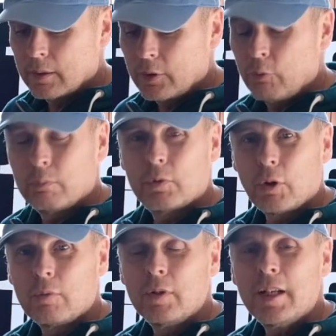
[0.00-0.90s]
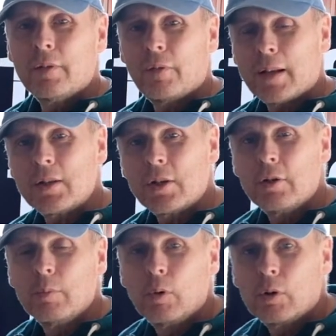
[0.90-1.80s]
you don't need a fancy
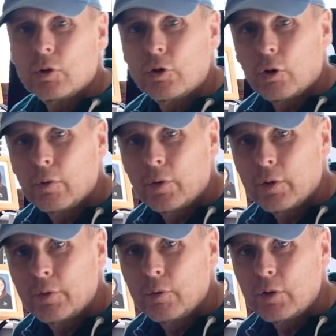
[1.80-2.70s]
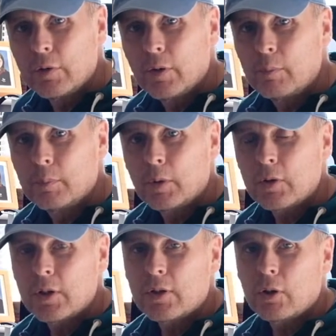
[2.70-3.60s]
remote control for your Fujifilm
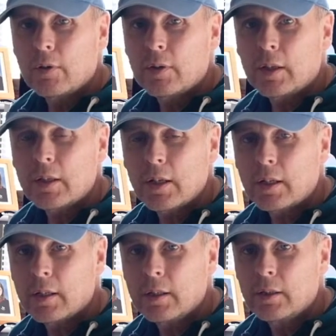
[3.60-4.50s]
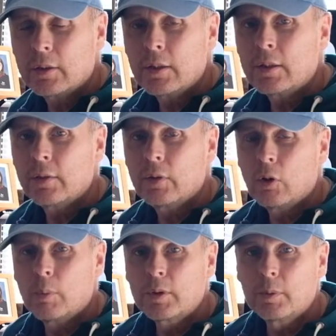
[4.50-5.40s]
because it's got things like an
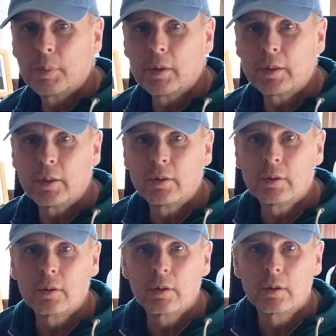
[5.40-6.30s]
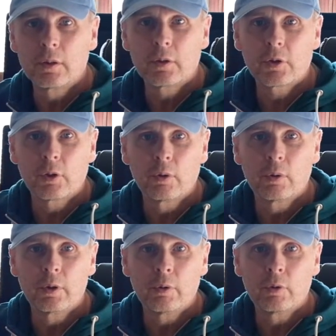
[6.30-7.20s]
intervalometer built in, so
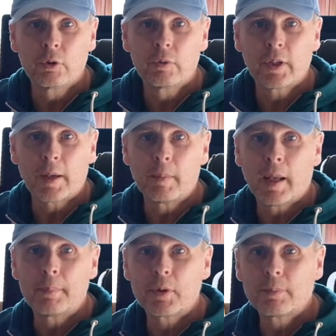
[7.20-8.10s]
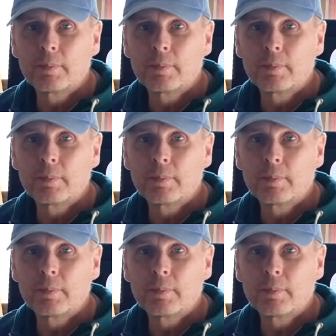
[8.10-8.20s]
you can do time lapse.